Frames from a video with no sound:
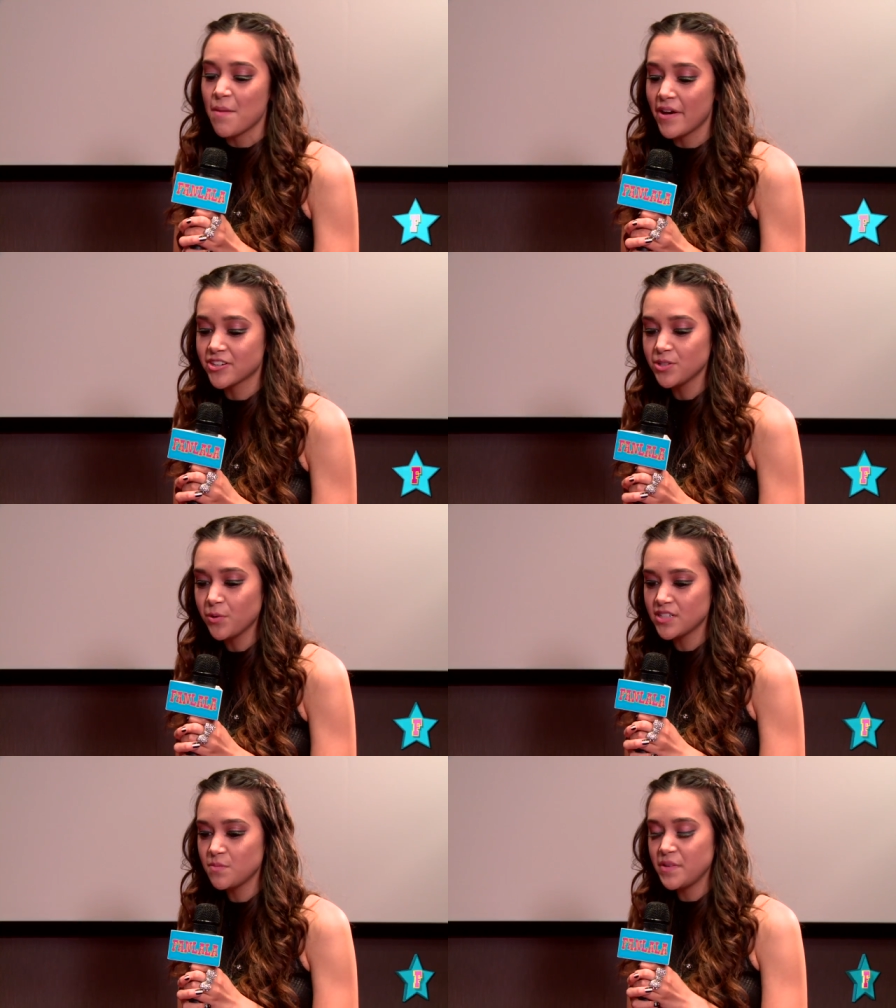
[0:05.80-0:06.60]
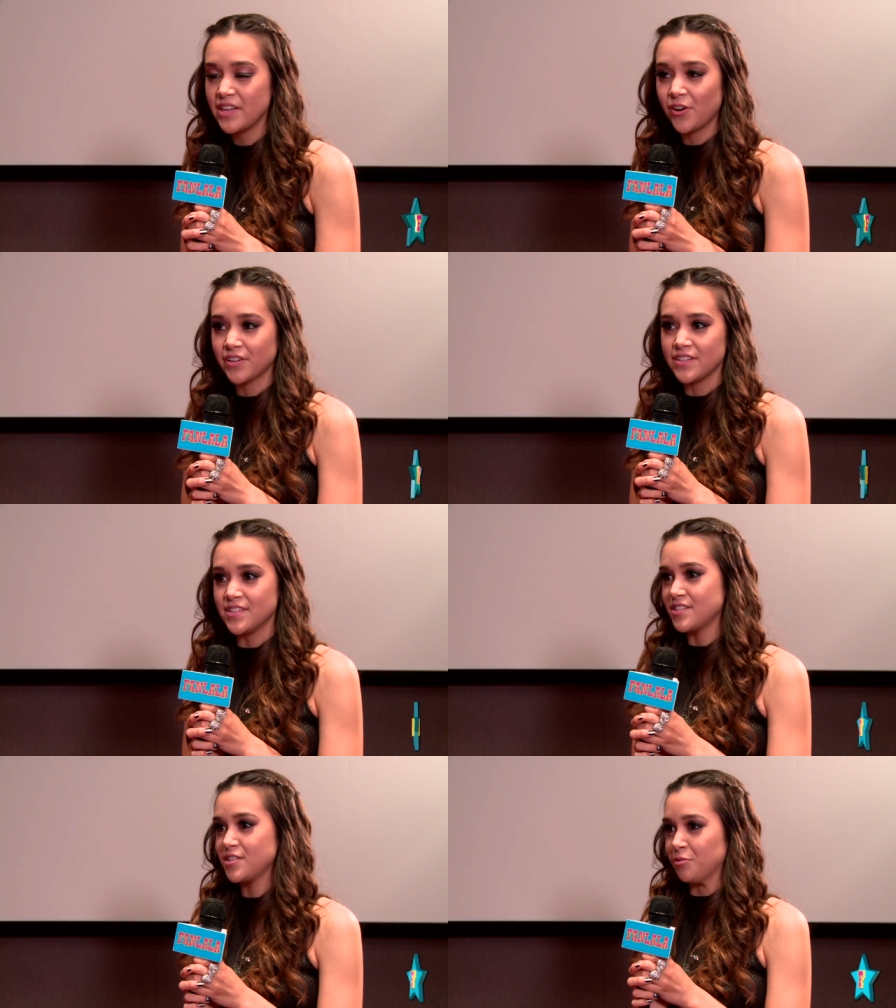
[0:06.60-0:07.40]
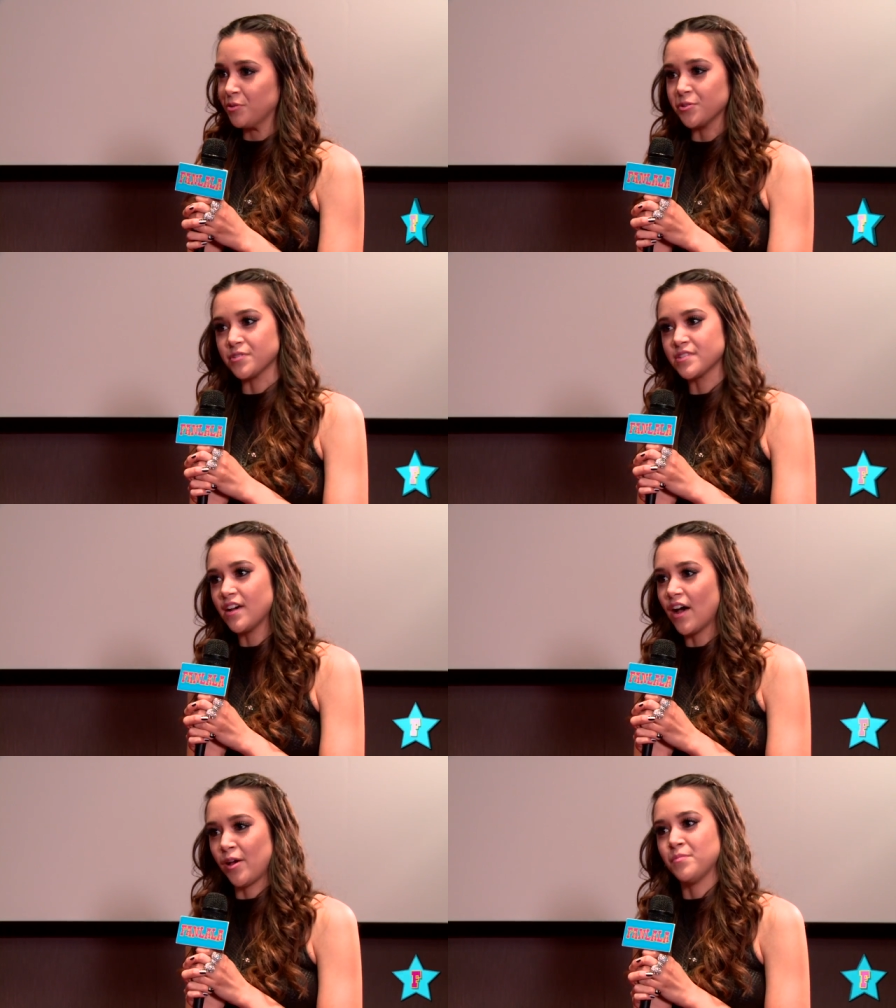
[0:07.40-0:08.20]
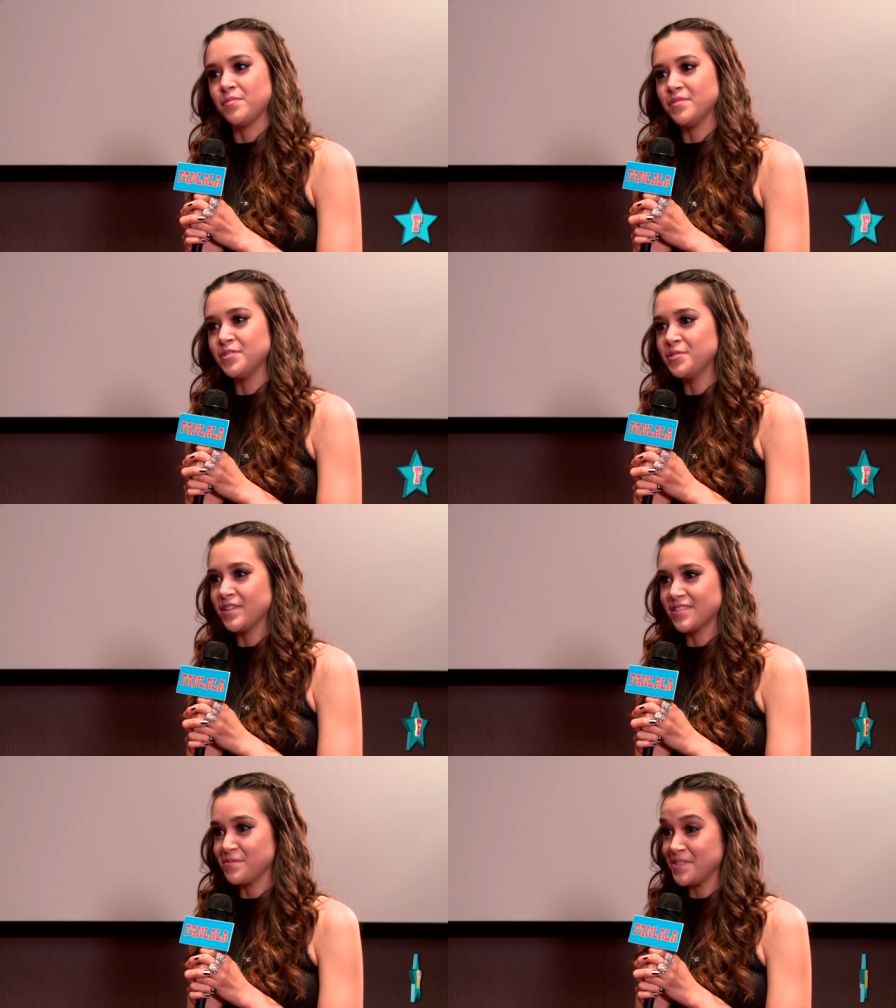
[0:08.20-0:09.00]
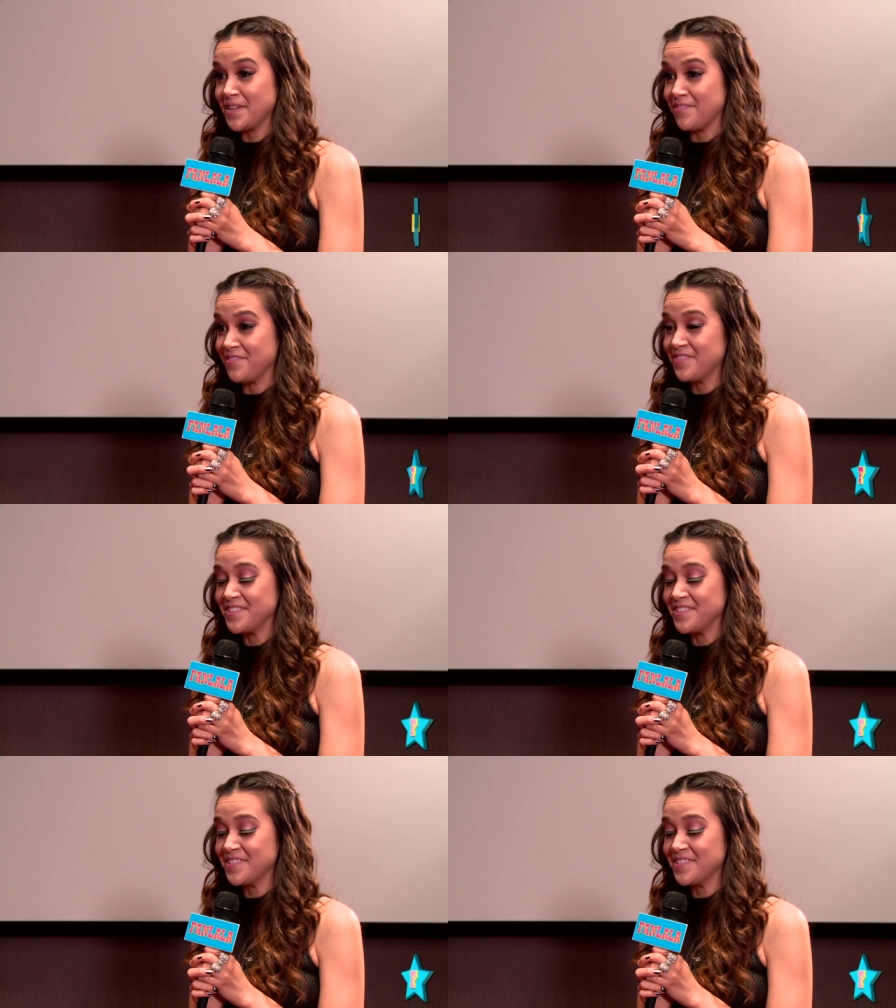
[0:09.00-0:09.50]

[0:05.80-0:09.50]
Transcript: I'm actually going to be on a Disney cruise um, doing some stuff.